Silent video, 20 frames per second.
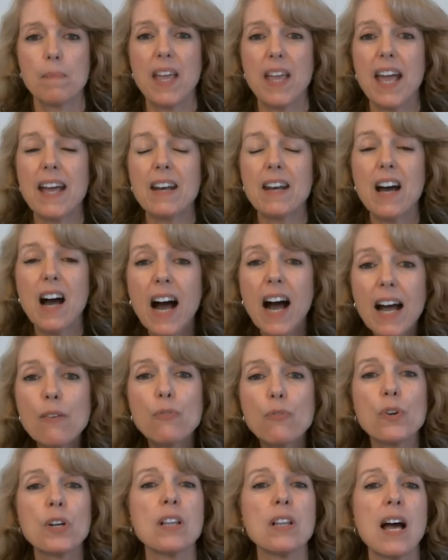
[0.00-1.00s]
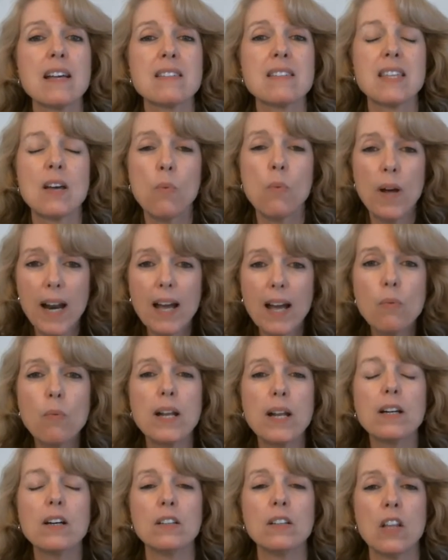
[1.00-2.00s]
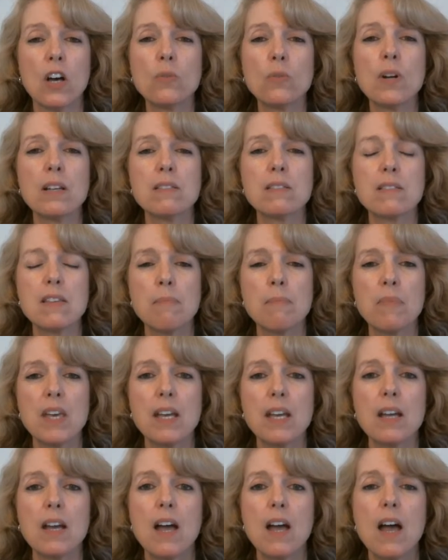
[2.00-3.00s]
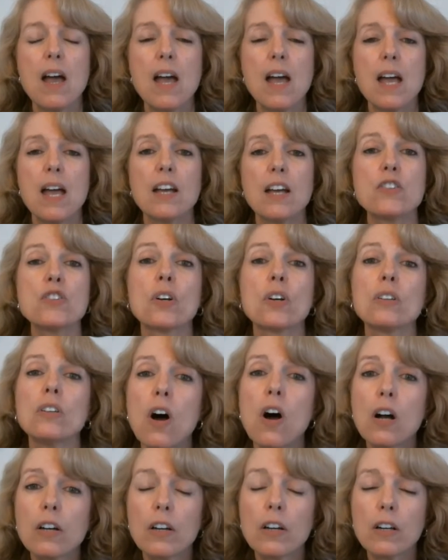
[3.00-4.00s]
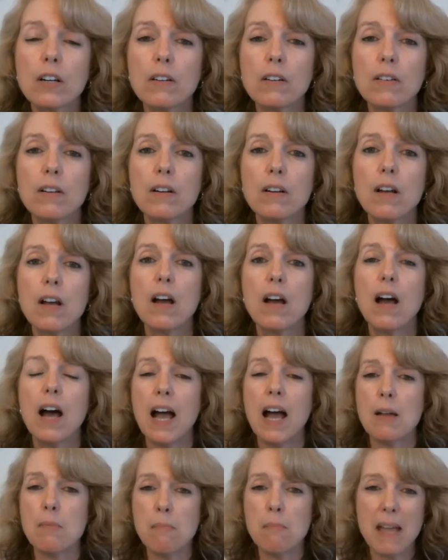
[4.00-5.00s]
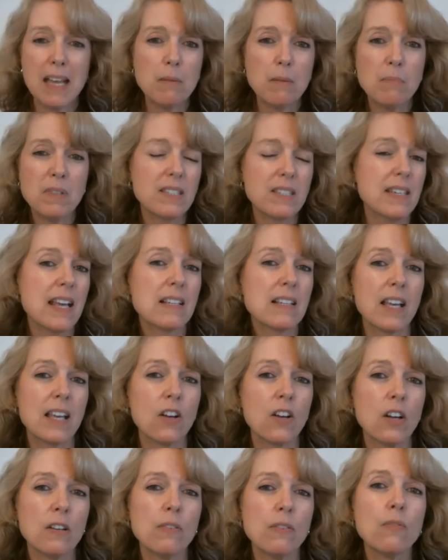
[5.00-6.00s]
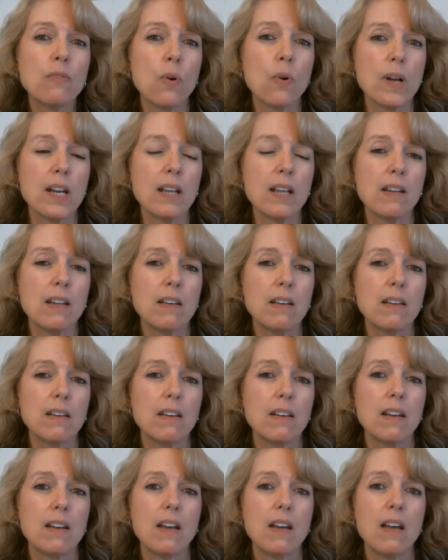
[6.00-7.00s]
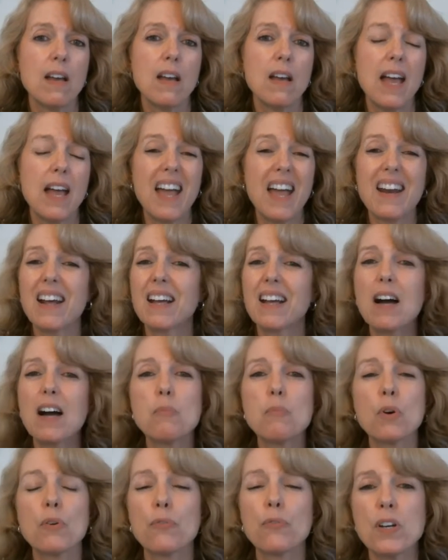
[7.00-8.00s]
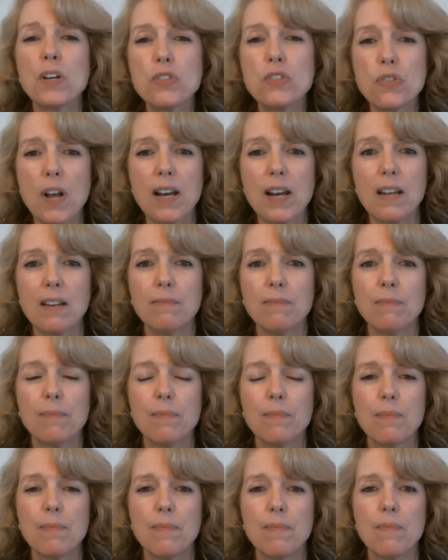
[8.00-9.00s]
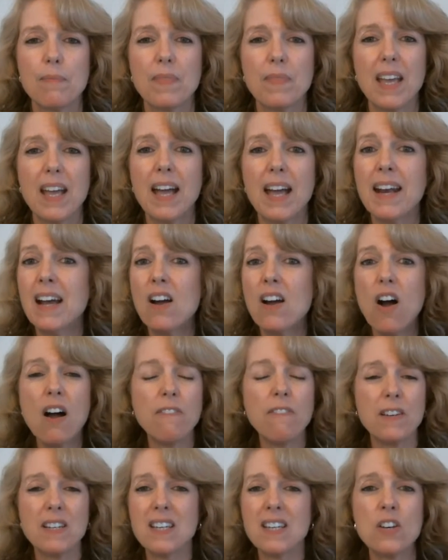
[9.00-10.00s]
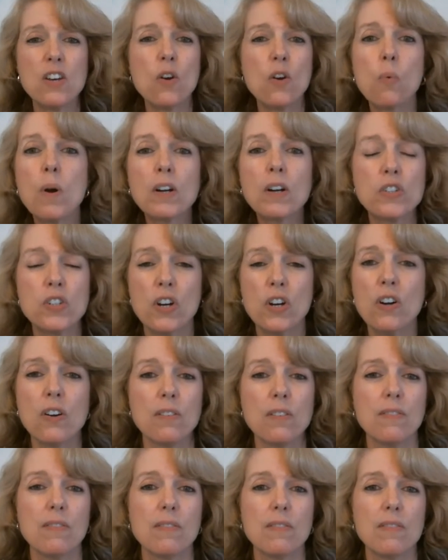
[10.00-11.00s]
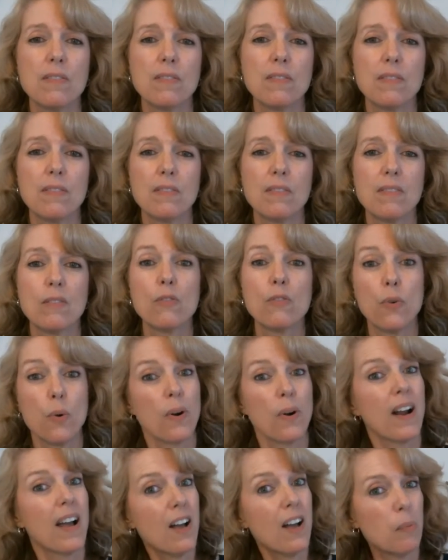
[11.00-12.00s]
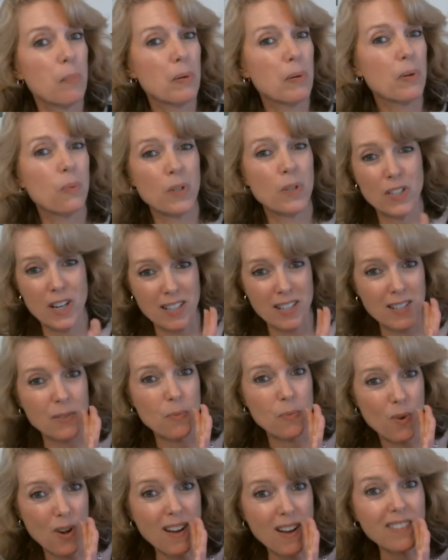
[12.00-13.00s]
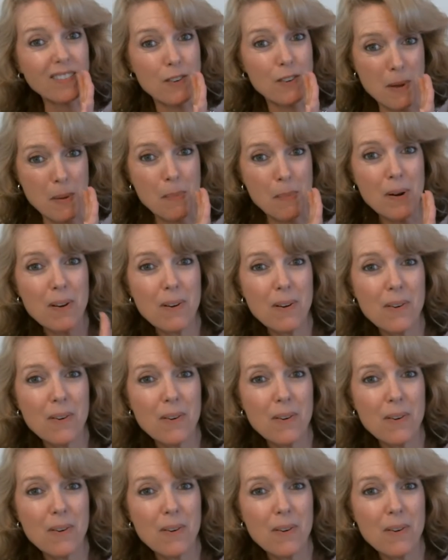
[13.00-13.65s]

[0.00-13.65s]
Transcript: And I've realized that when I went alone on something, it took longer. I made mistakes I could have avoided, and I got more frustrated. And I often didn't know where to turn for help, which I didn't want, remember?